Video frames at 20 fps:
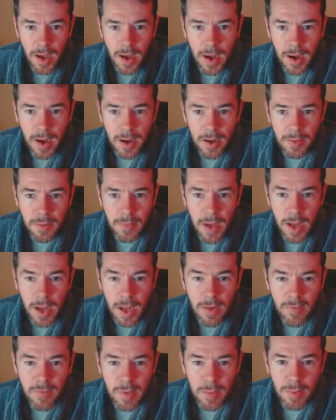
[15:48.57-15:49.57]
And
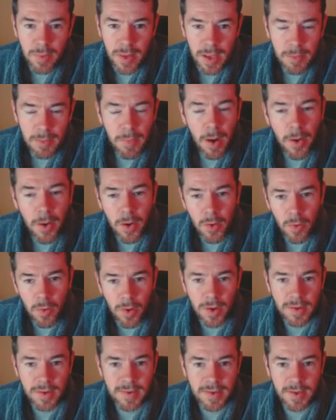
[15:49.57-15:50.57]
I've been playing Mario
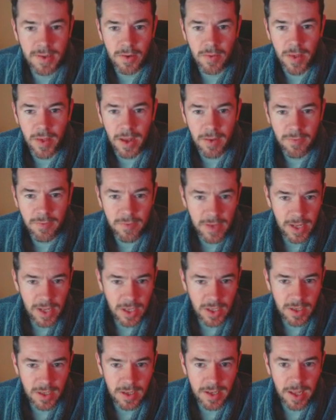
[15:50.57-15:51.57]
Odyssey on that, and I
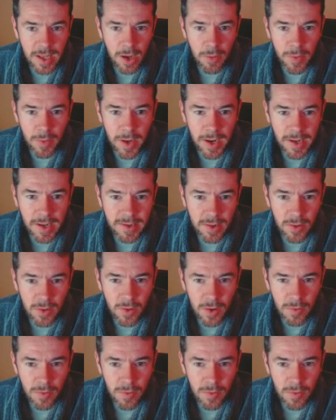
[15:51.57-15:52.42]
finished it now, but it has a lot